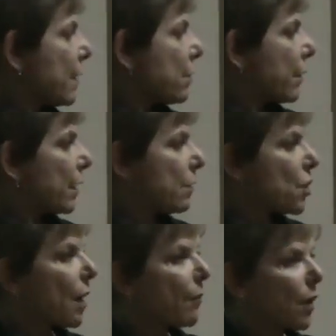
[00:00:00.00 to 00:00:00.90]
between
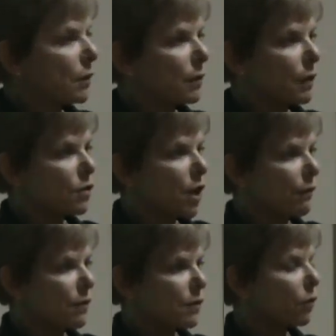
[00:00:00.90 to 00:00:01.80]
John Martin and
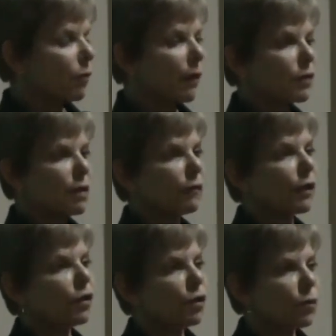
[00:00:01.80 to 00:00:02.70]
Jeff is still
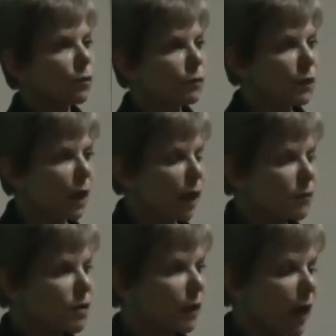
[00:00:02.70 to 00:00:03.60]
relatively new,
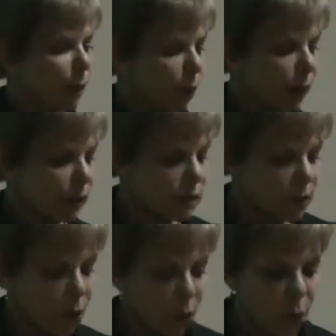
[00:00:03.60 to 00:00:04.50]
just a couple months
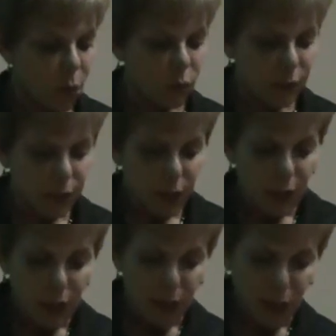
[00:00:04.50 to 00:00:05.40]
old.
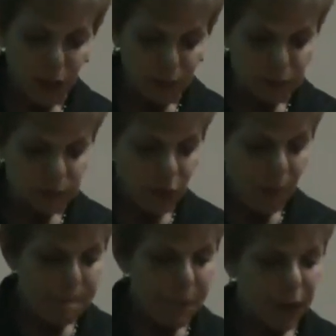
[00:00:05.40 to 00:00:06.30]

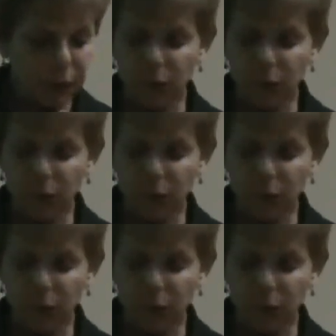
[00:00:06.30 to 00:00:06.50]
But